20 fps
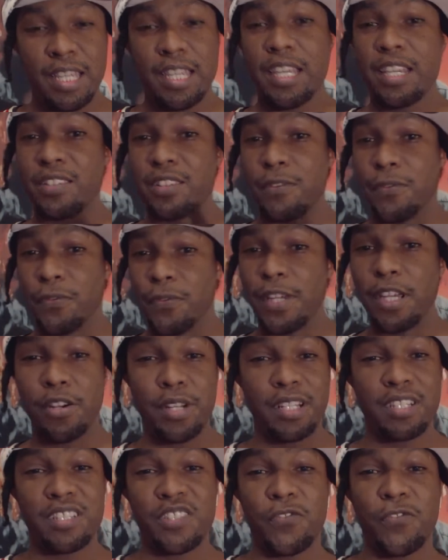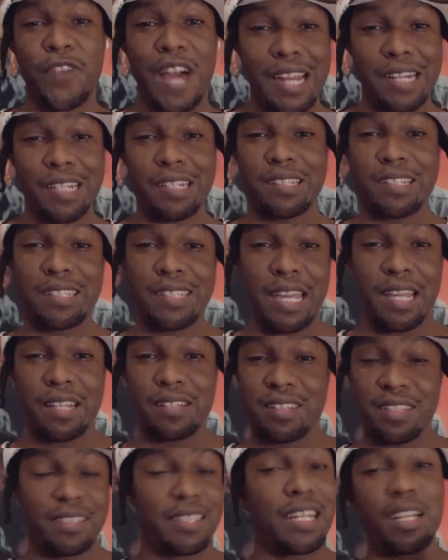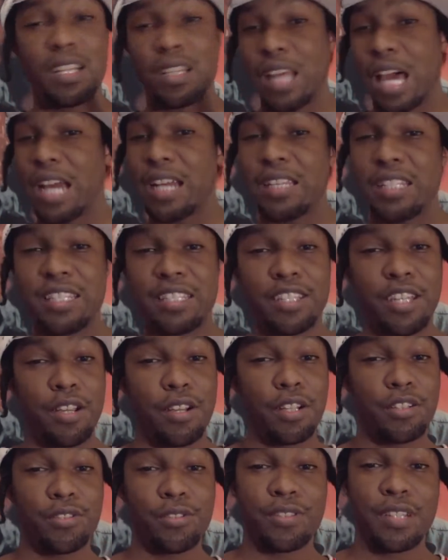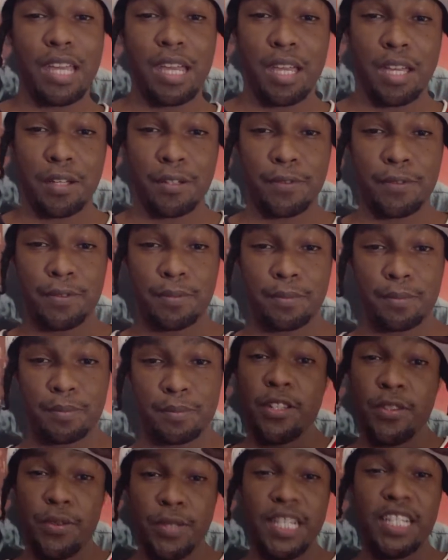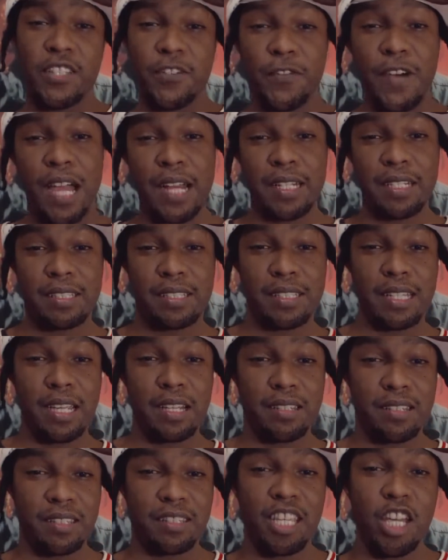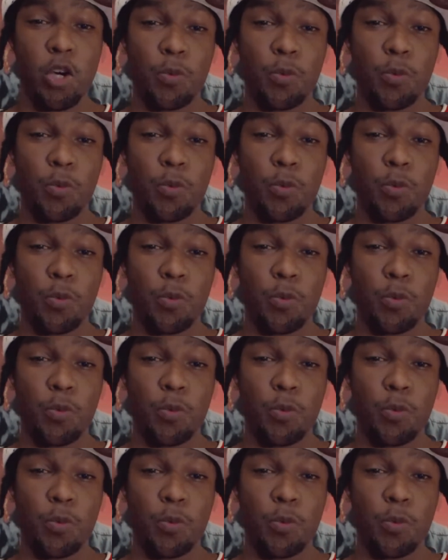is the various fighting stances that a lot of these characters have. These fighting stances